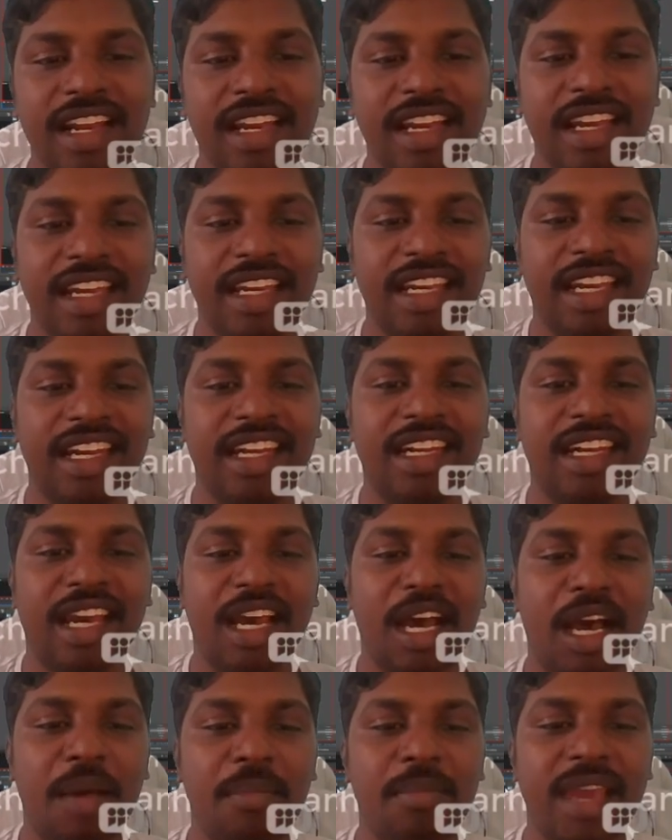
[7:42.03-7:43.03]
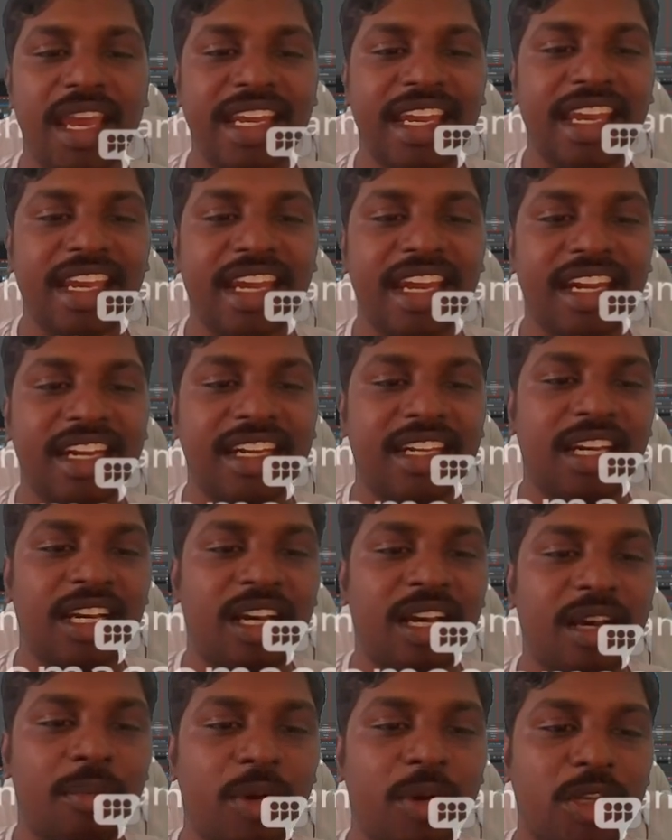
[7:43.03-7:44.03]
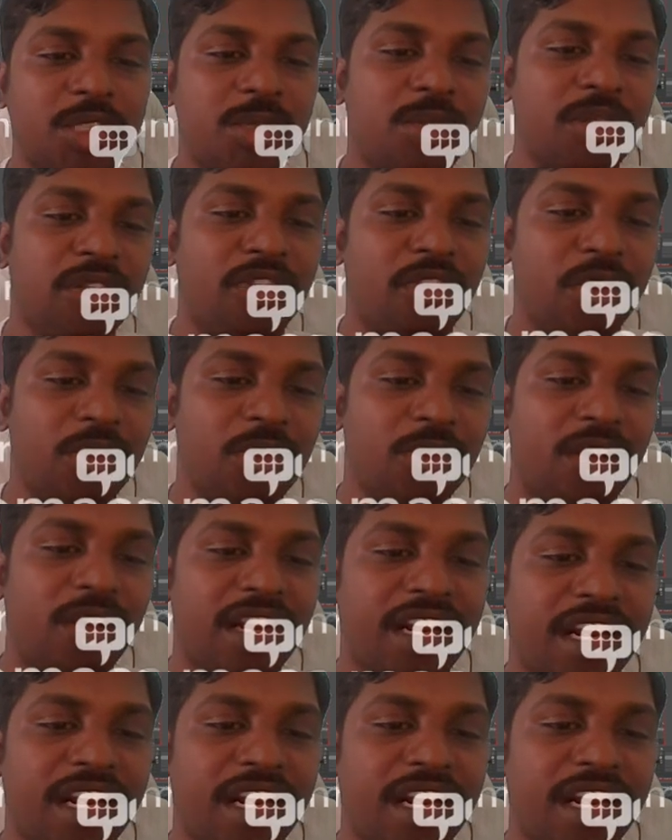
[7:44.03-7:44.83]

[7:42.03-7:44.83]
in making it possible for you. All right,